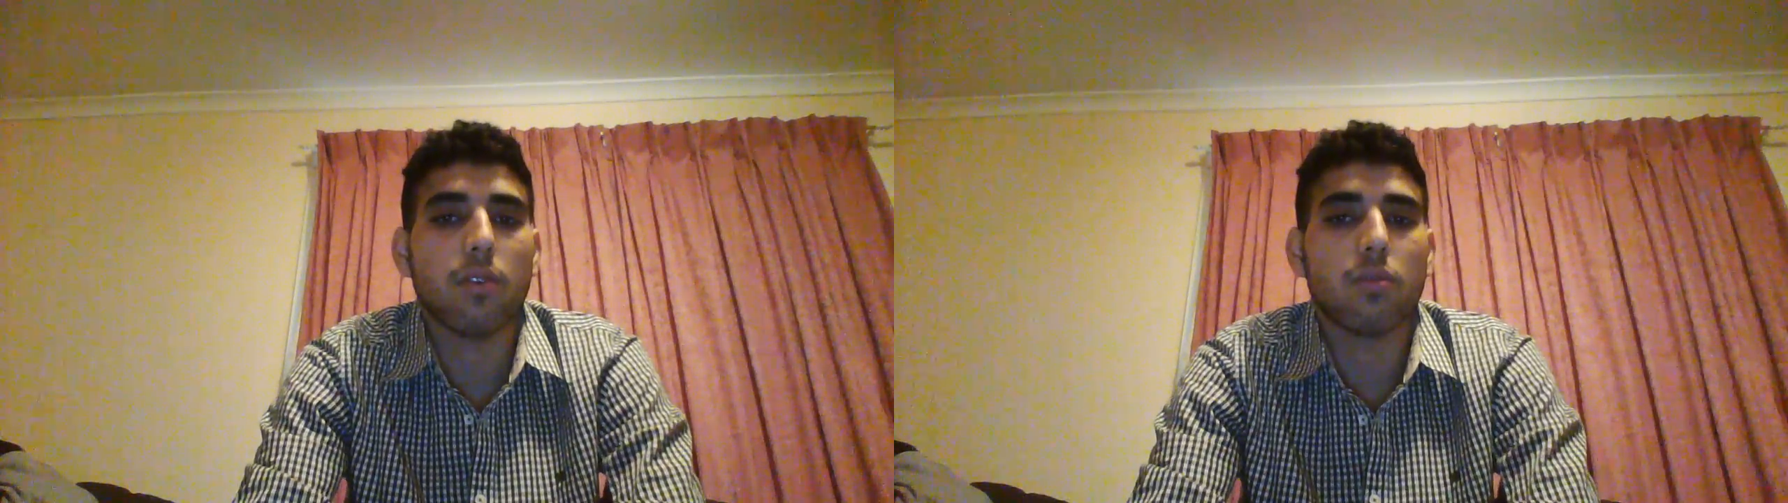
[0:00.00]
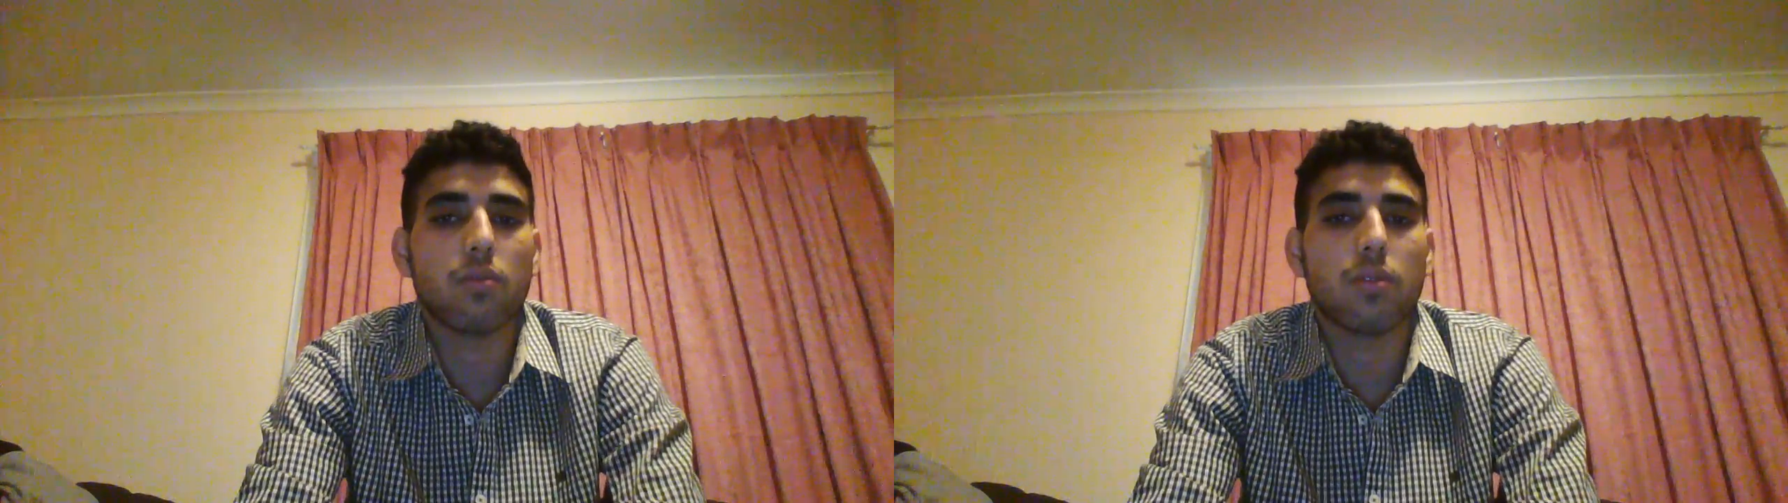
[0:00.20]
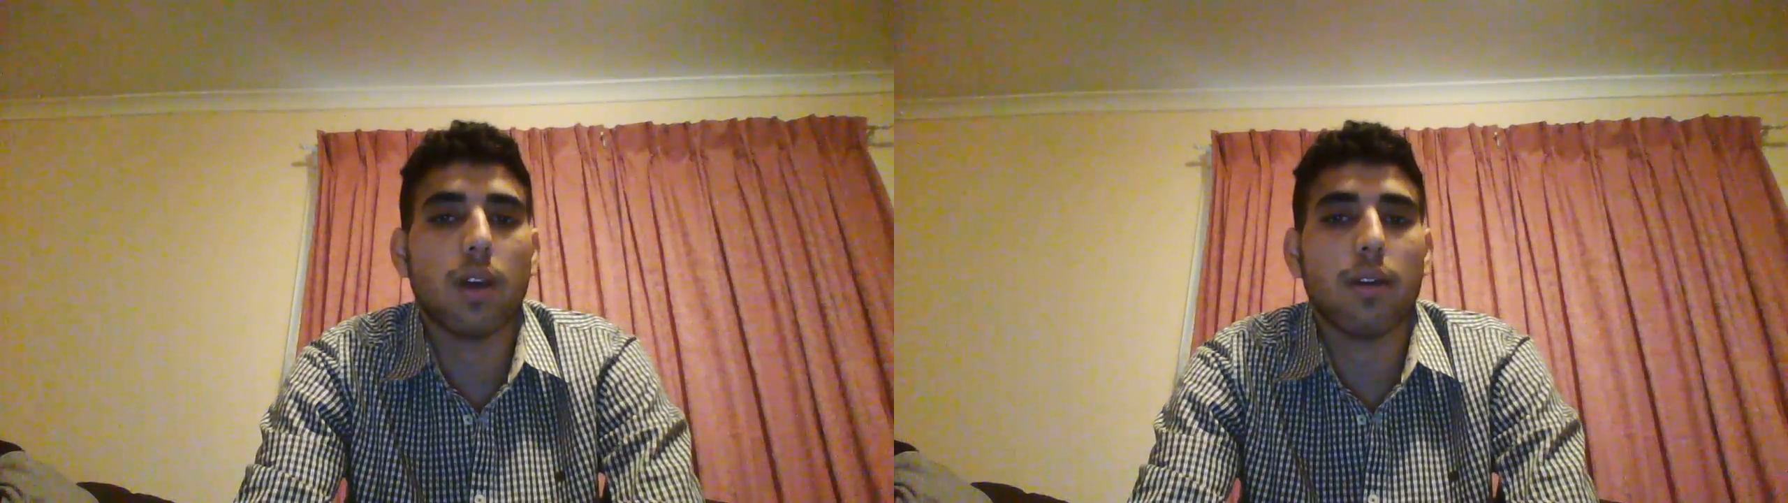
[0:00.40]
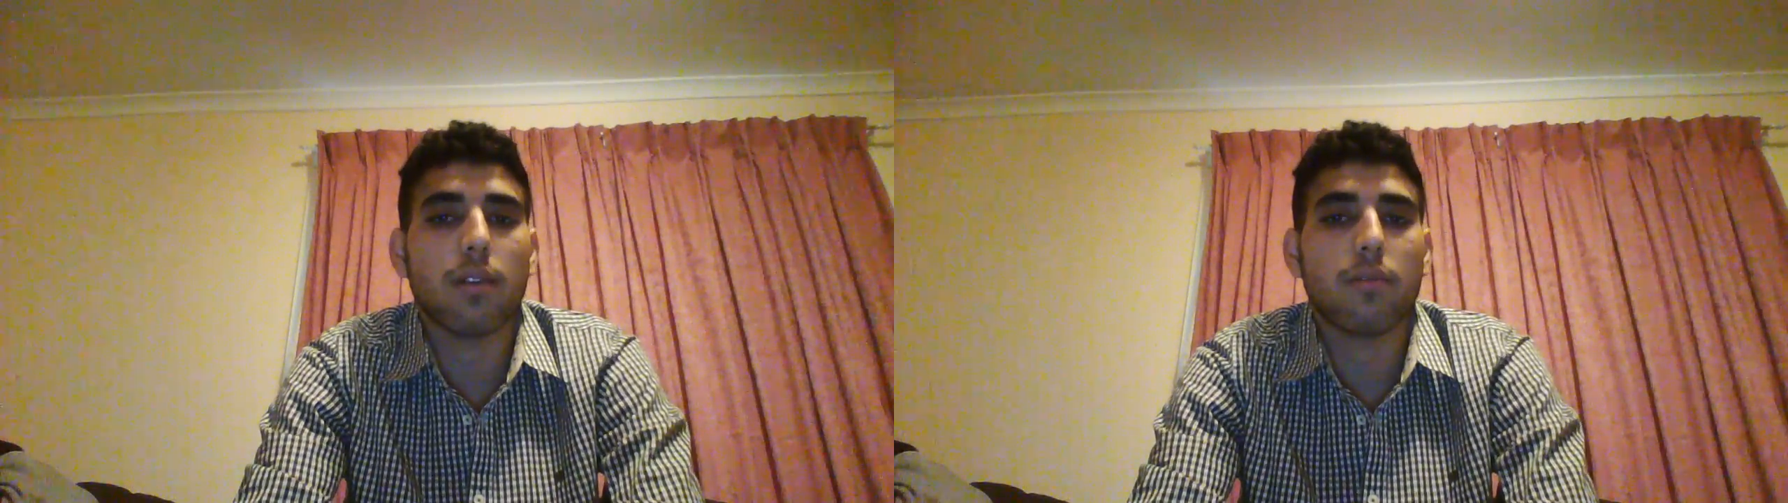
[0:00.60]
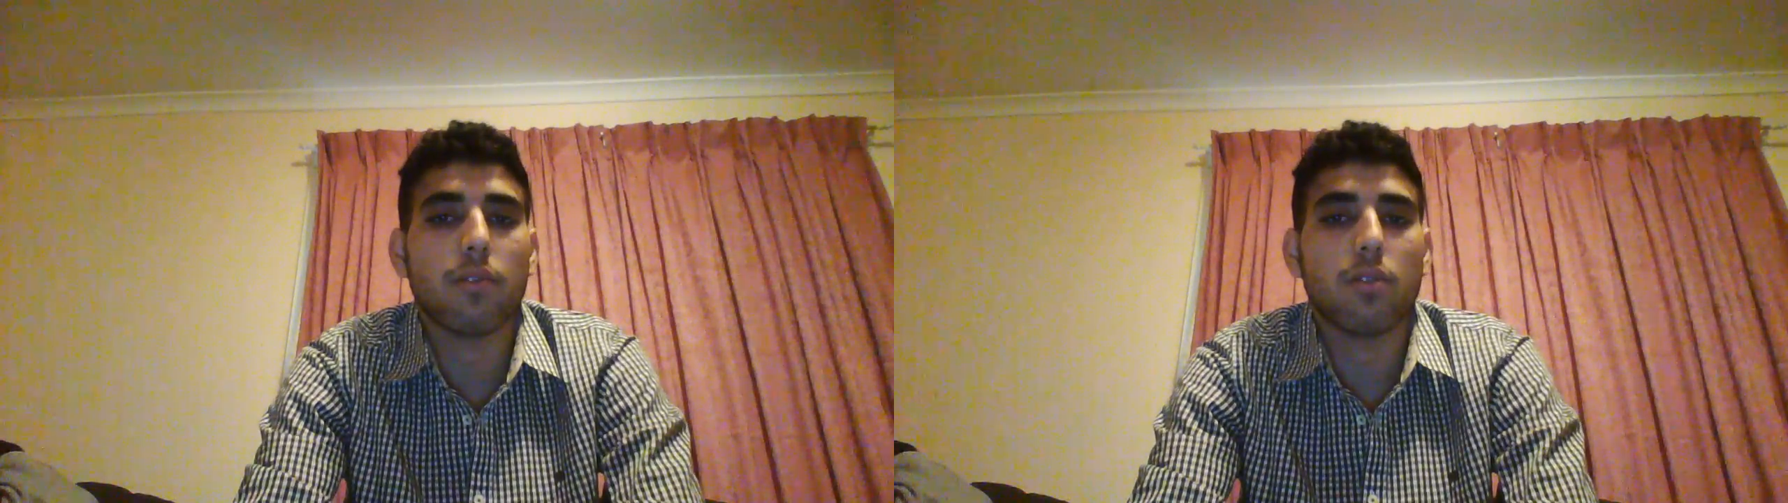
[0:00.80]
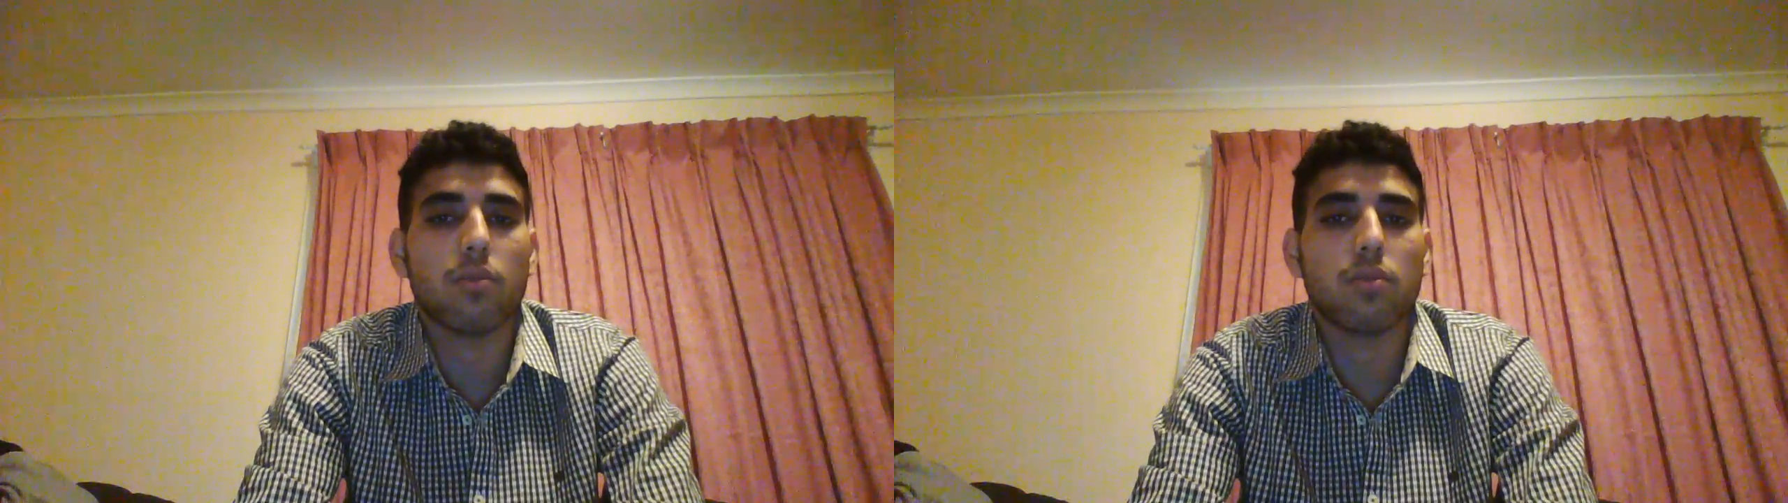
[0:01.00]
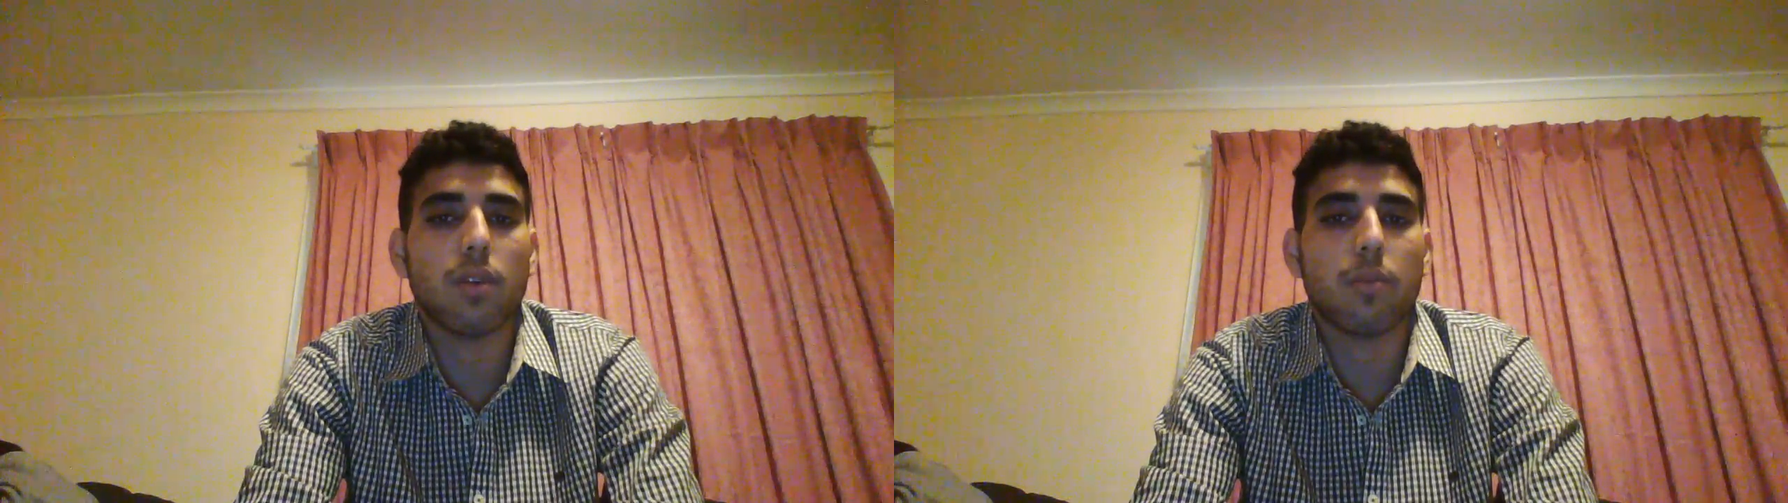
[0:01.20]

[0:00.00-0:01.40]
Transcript: use the